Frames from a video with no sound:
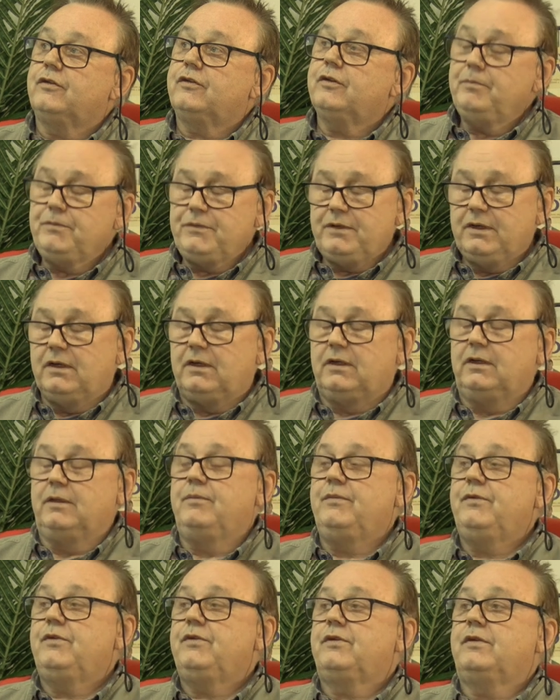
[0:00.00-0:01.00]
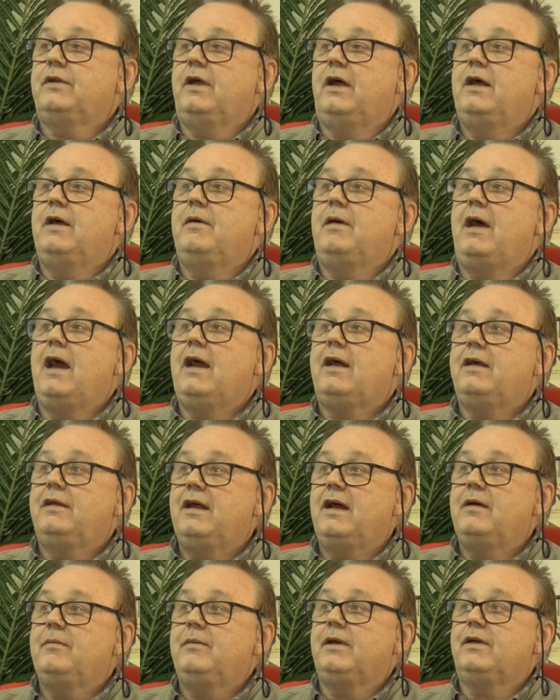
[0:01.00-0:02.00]
sometimes uh,
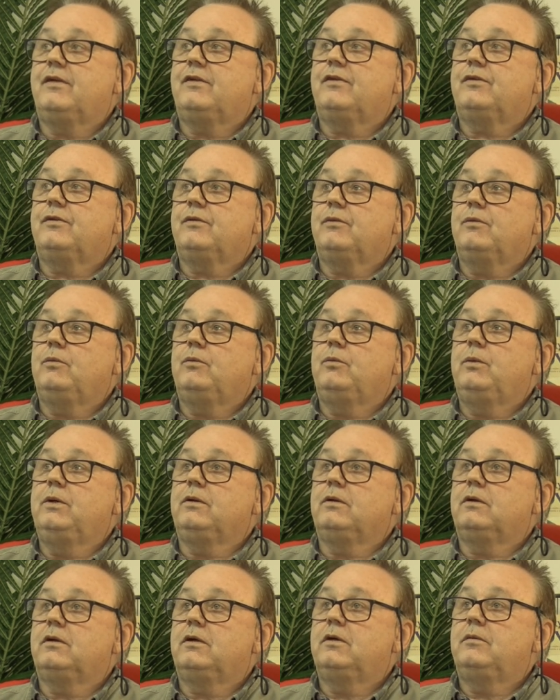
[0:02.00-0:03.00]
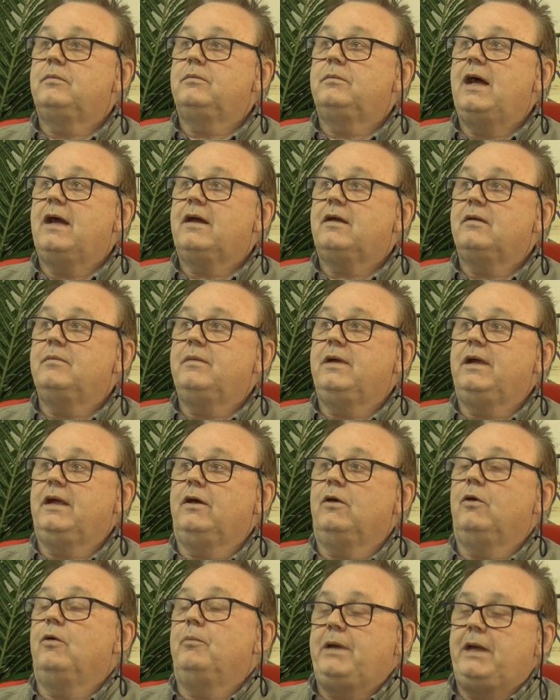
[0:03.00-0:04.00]
academics will come back at me,
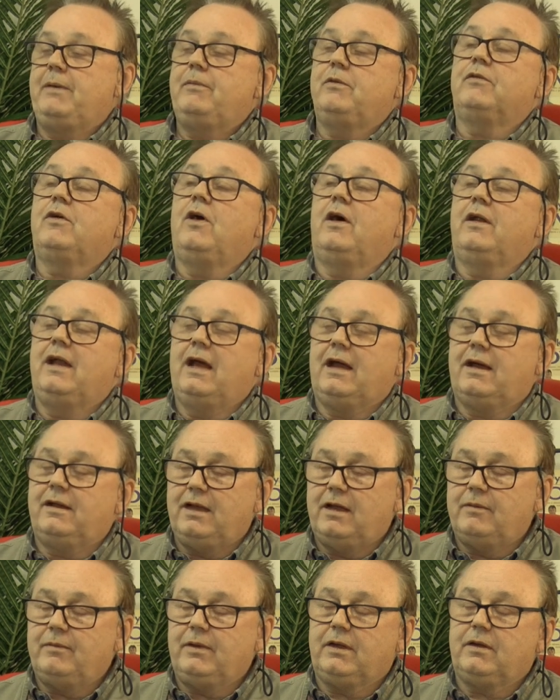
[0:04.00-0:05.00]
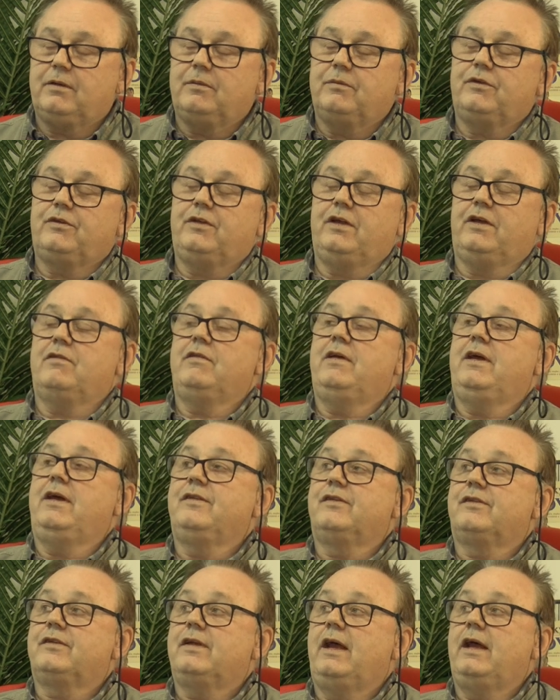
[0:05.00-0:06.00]
or people have got an academic degree
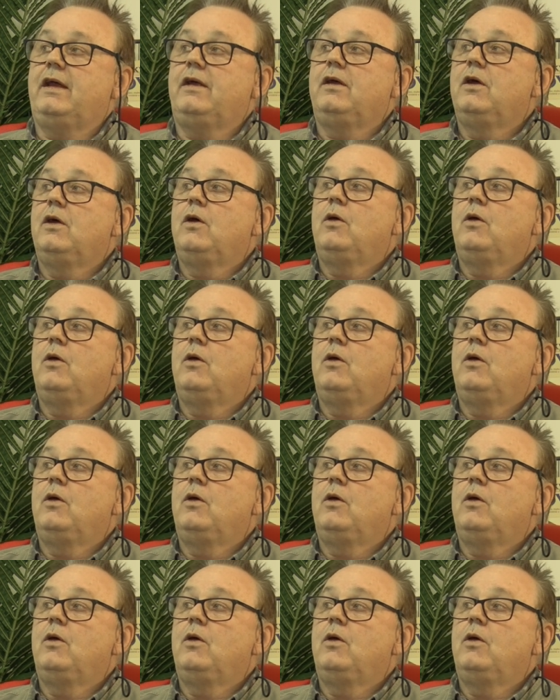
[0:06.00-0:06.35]
and say,